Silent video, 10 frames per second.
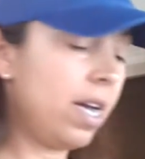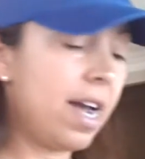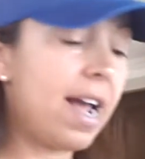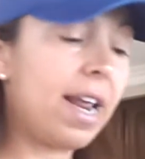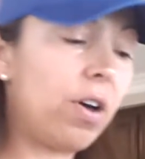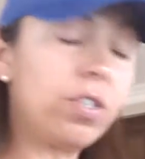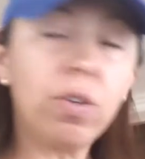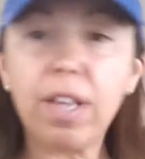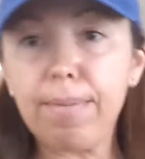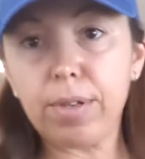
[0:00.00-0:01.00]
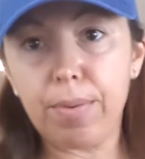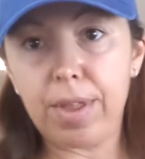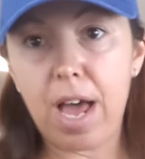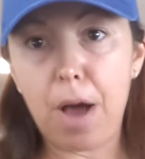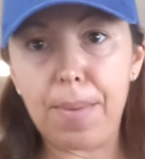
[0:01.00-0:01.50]
And I also labeled them
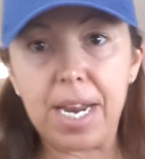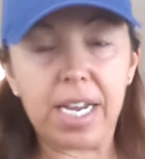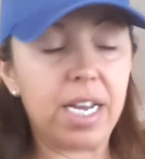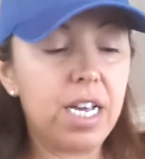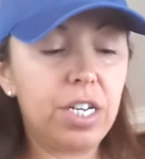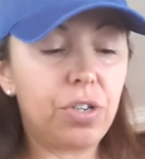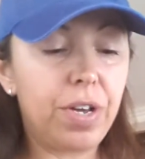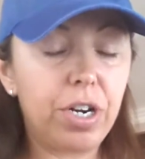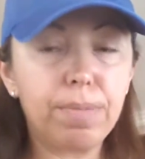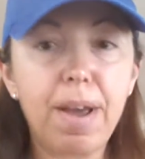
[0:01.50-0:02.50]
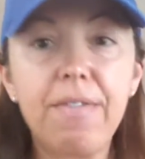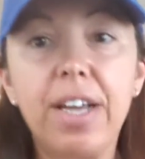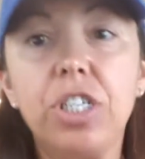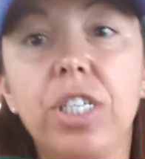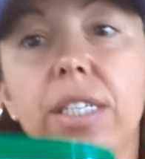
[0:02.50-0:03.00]
with how many. So here's my
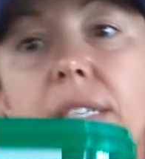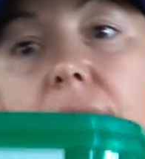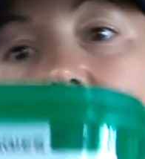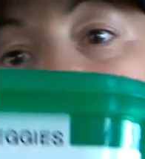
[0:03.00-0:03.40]
veggies.